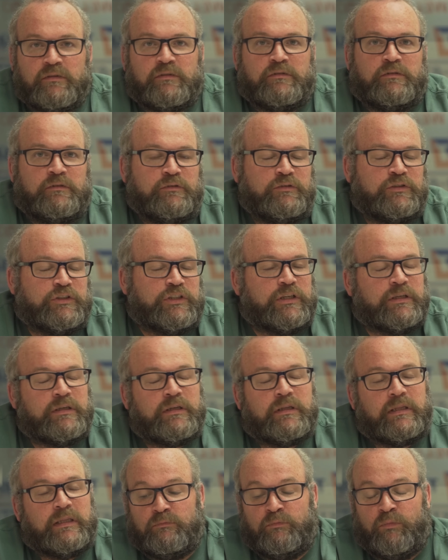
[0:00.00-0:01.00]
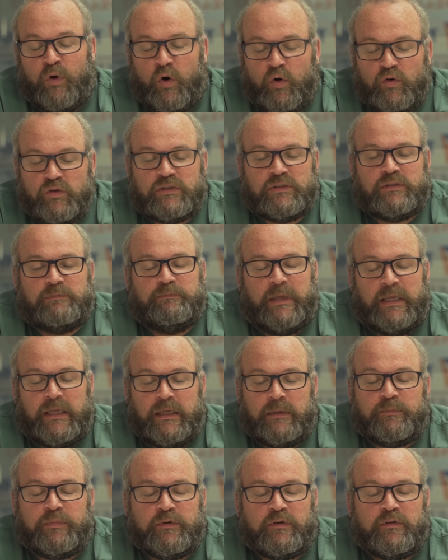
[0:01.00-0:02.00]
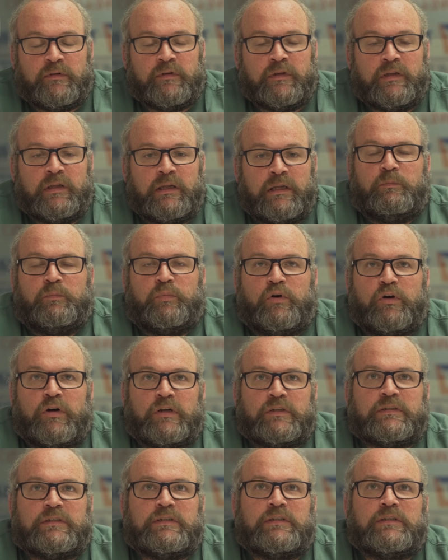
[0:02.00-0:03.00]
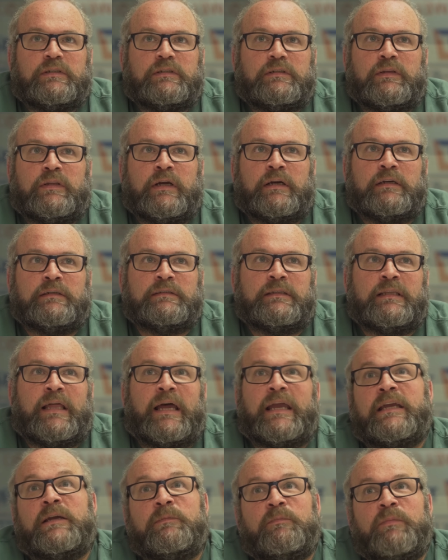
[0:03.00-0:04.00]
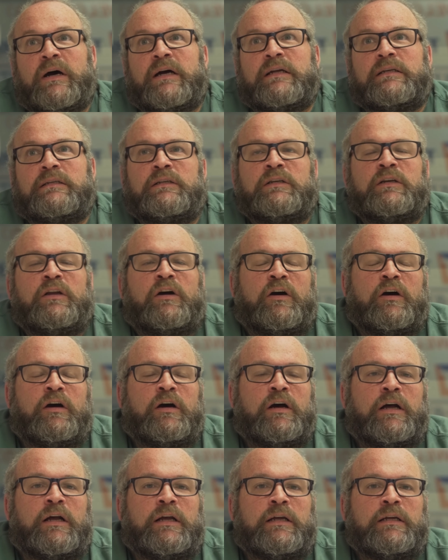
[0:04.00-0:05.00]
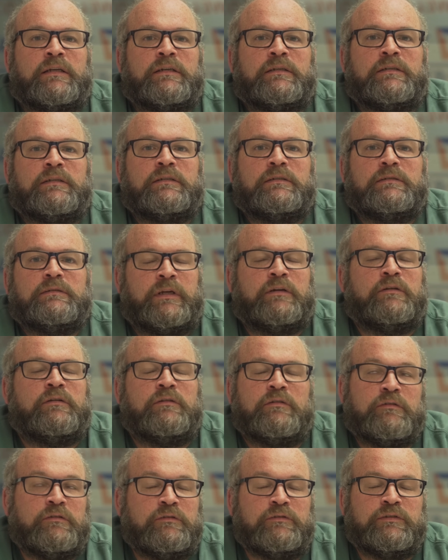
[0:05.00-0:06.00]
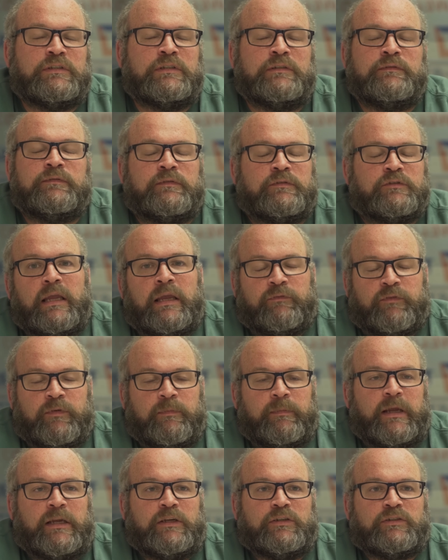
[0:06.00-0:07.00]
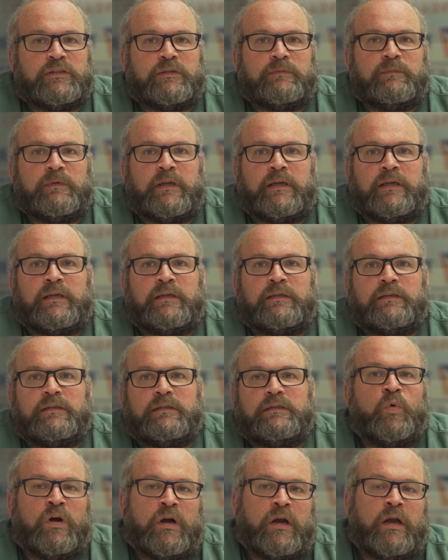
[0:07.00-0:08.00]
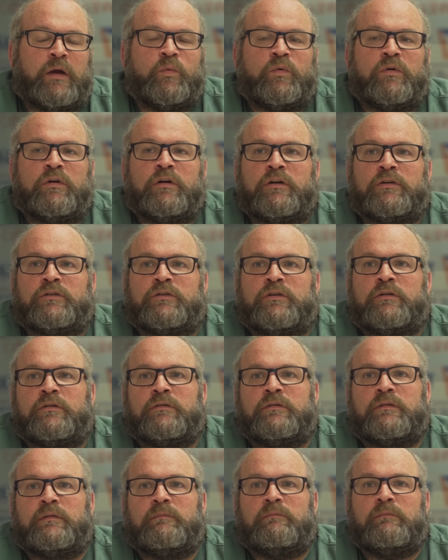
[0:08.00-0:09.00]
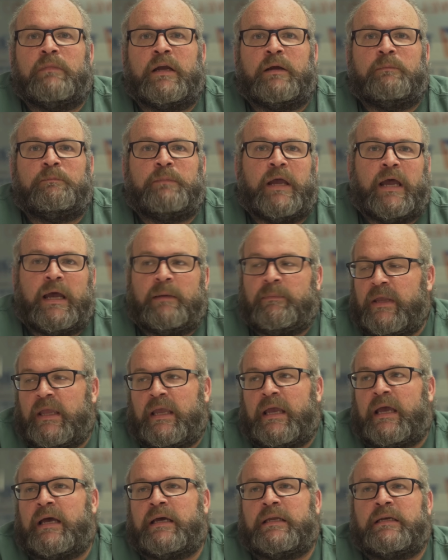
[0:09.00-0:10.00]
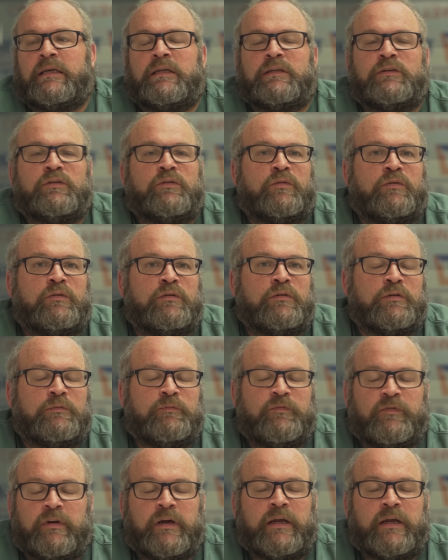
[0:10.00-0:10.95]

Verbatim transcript: conclusion, most people put their like button on inconclusive information, like where I worked, or my pappy had it, or